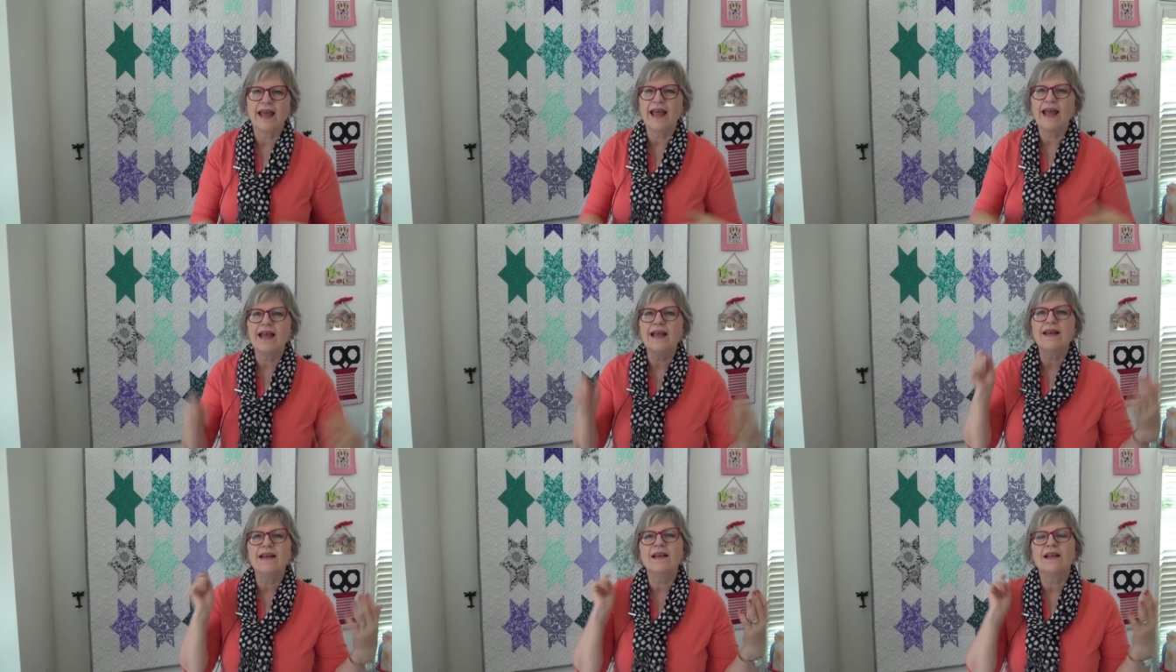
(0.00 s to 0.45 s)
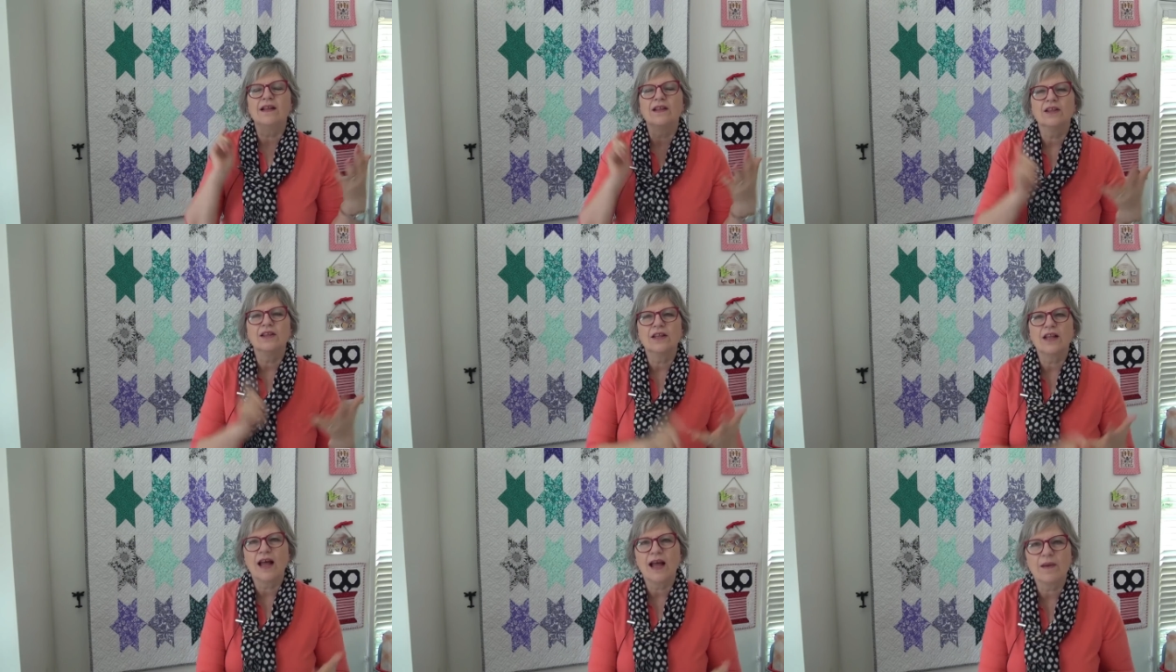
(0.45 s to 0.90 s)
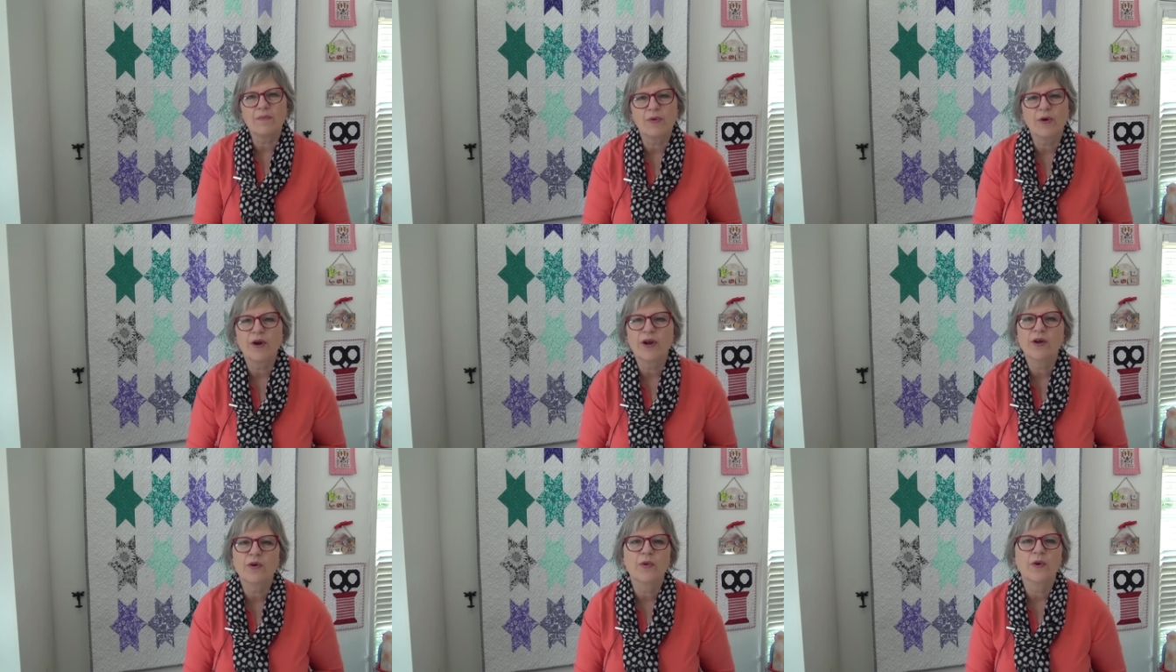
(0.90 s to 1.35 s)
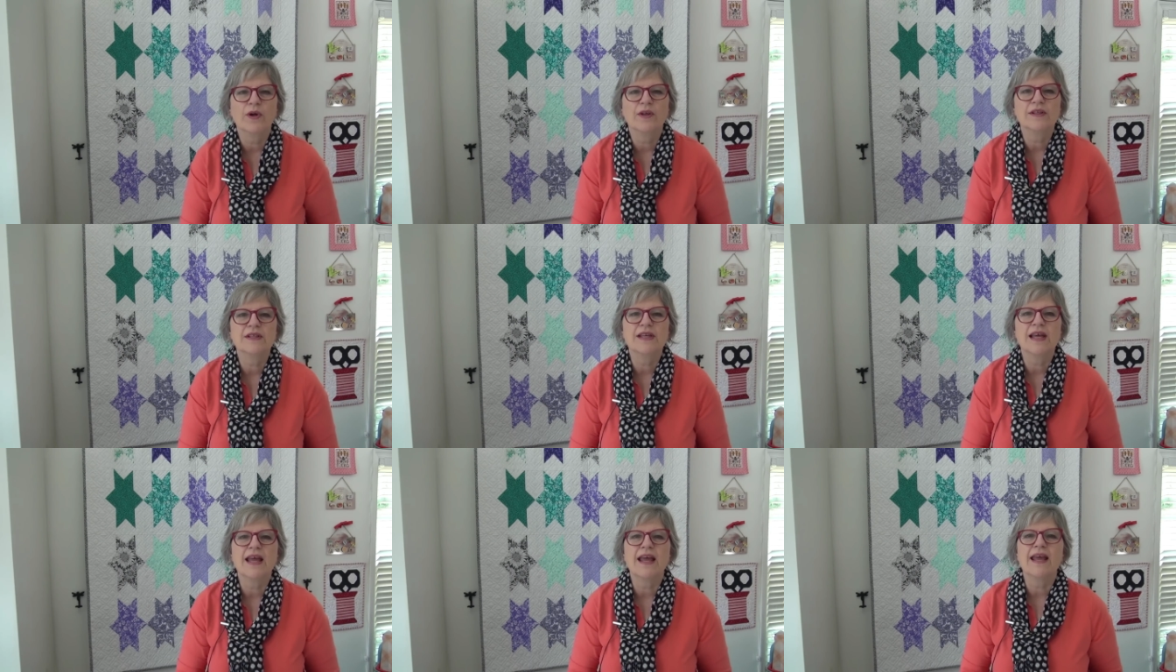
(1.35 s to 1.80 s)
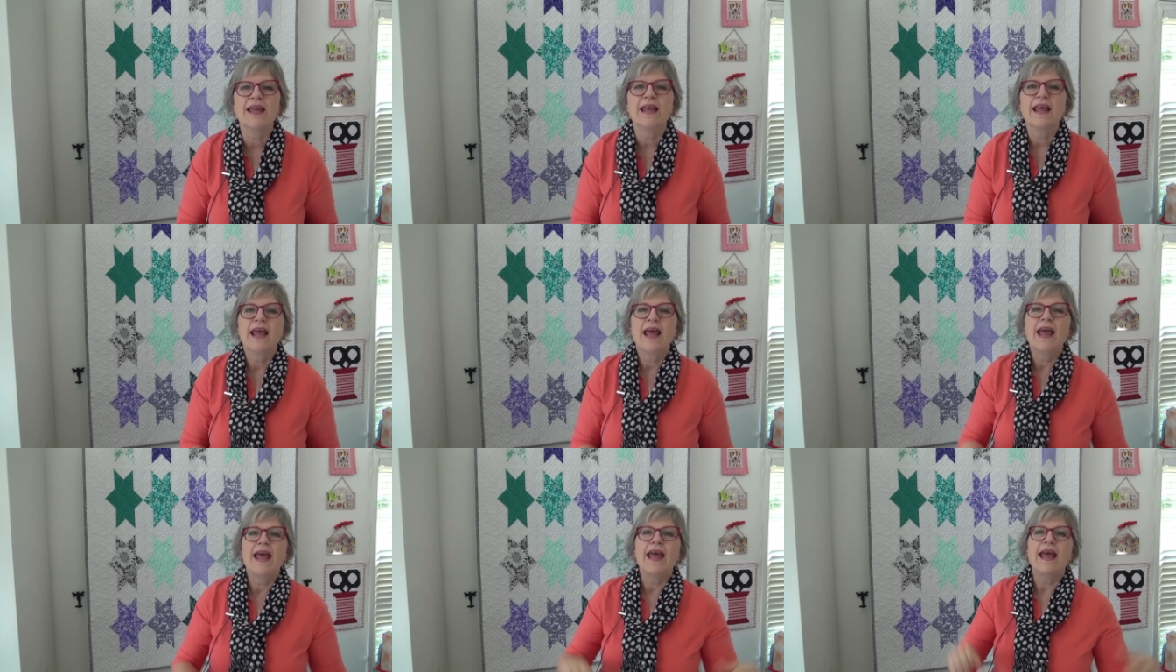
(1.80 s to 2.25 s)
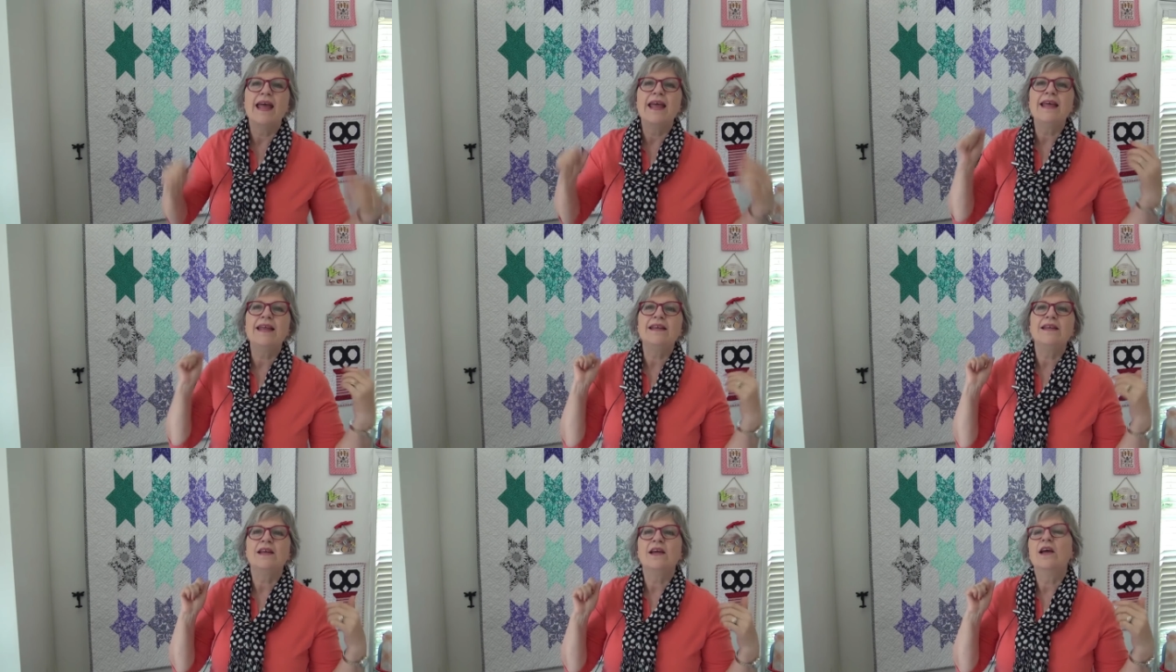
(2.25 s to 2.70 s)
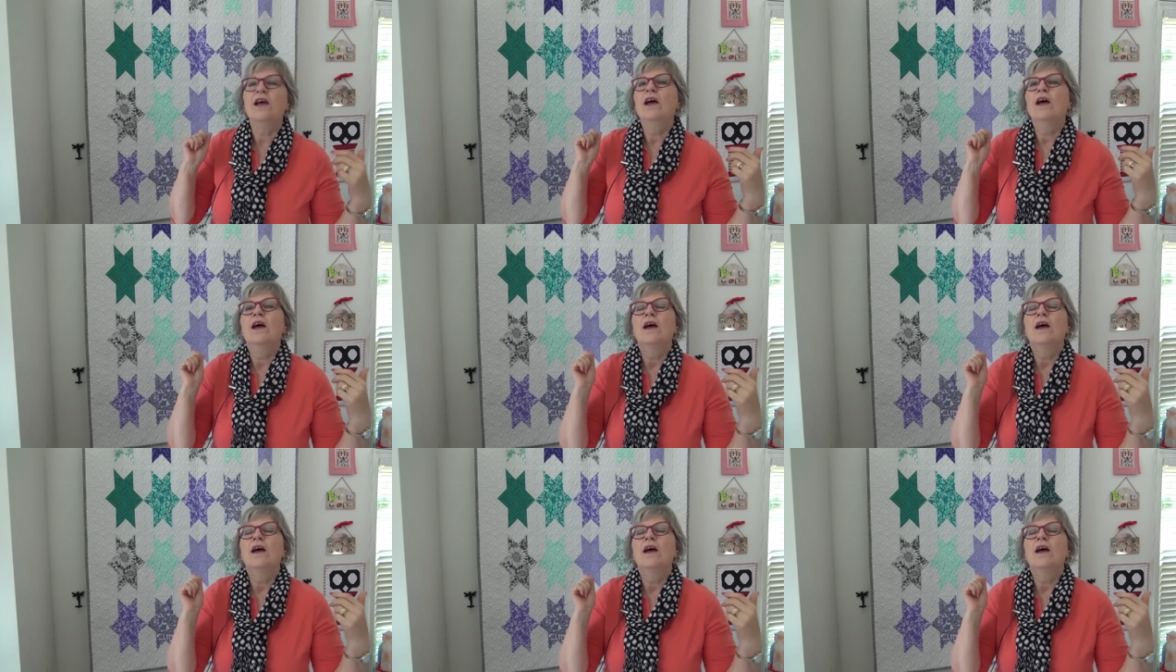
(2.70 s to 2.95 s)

and Library Quilt Day, and